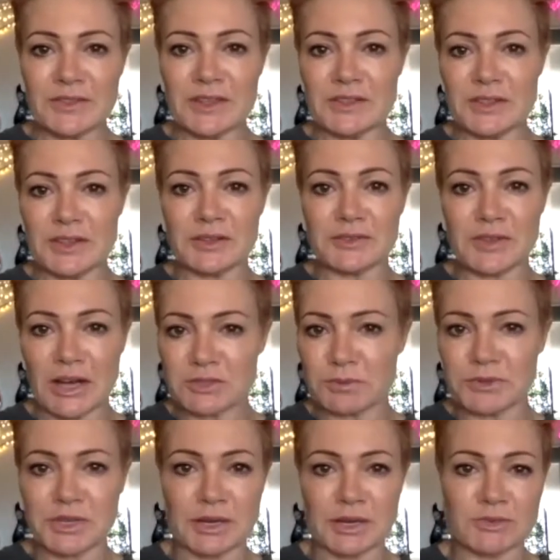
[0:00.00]
And then the
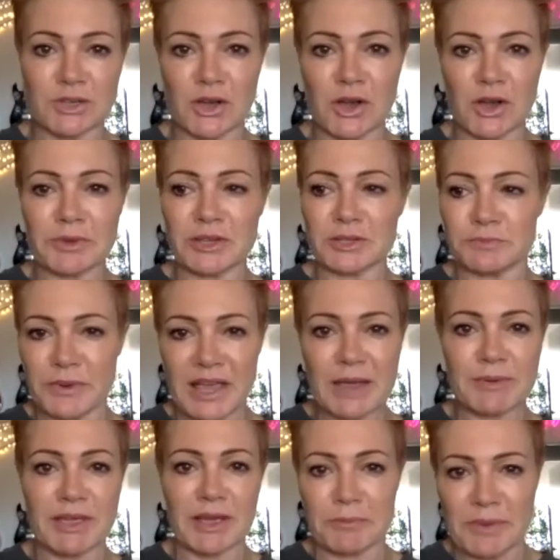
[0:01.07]
husband comes home and goes,
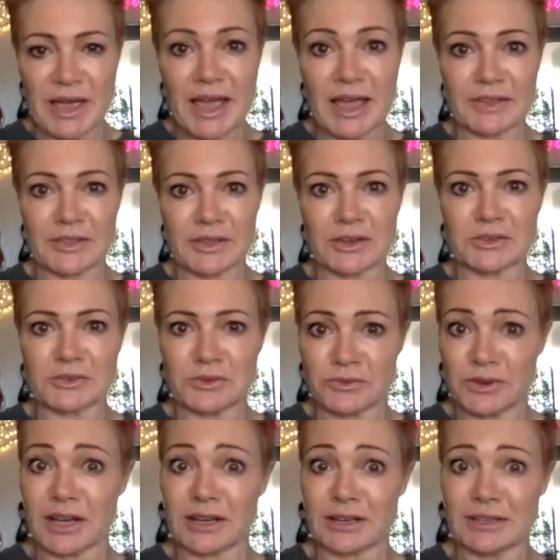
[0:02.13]
Baby, I'm back. And they go,
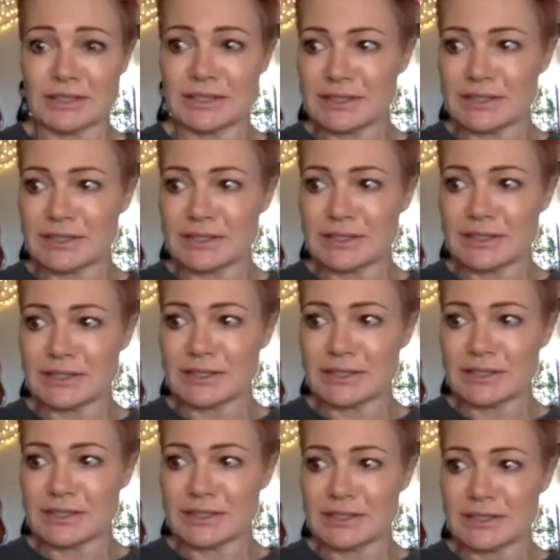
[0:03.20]
Fuck,
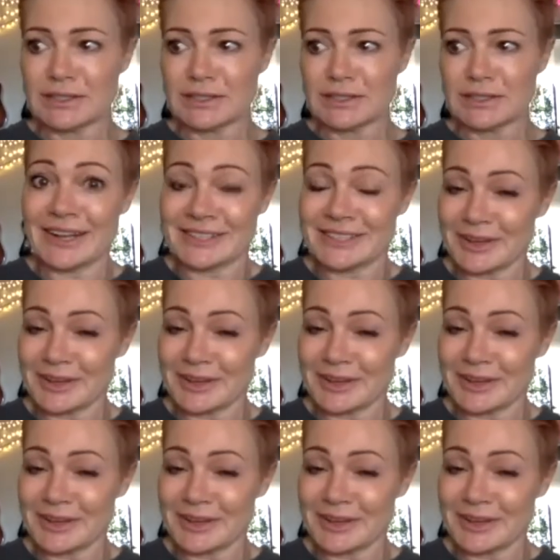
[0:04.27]
I've actually started